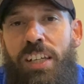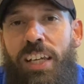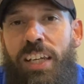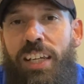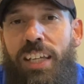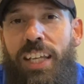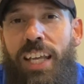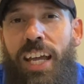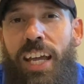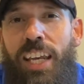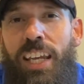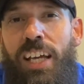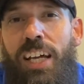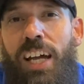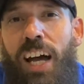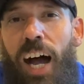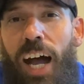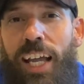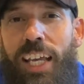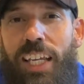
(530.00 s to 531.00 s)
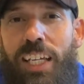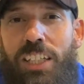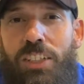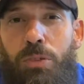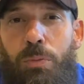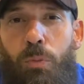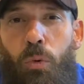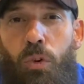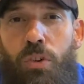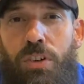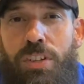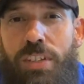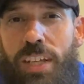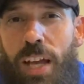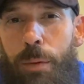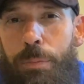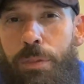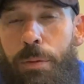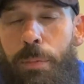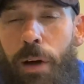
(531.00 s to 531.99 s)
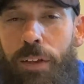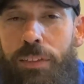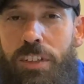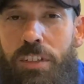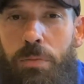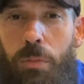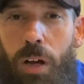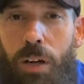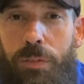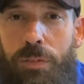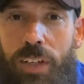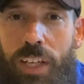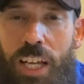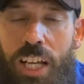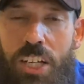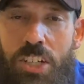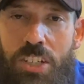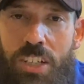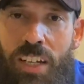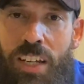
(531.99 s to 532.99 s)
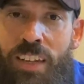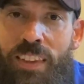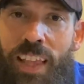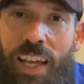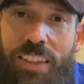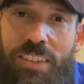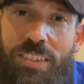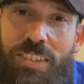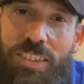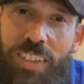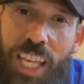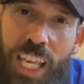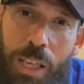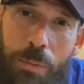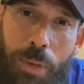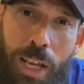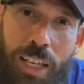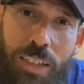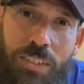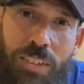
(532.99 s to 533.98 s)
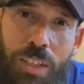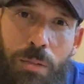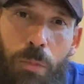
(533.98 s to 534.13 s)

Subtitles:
And again, I get into more depth about this modification in that same AC